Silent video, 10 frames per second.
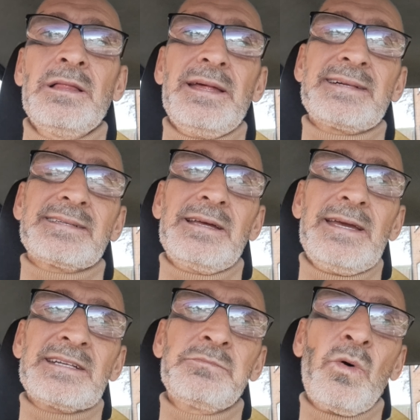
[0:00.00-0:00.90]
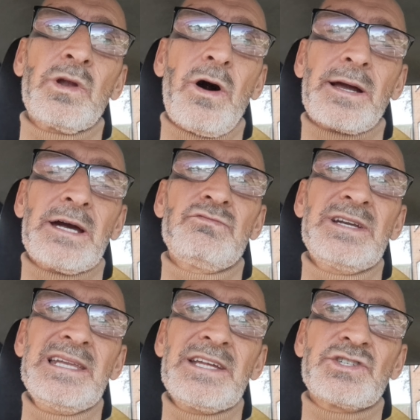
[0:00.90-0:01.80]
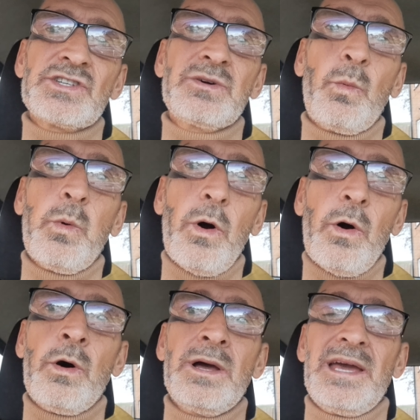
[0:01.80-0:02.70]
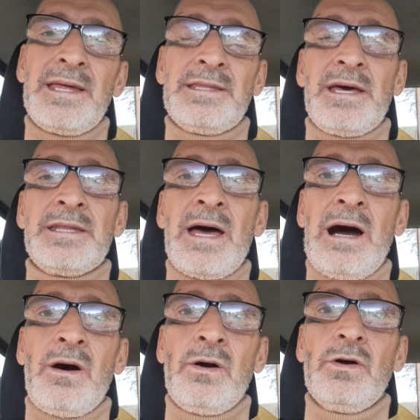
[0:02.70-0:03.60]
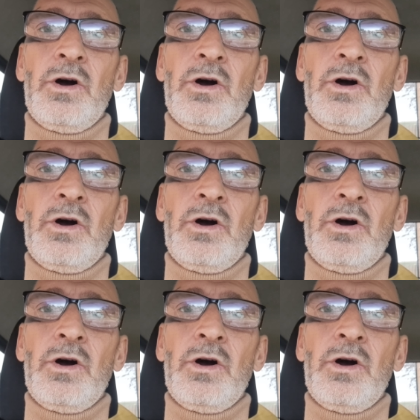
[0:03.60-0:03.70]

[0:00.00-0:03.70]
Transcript: it's, it's more like a religious war in there now.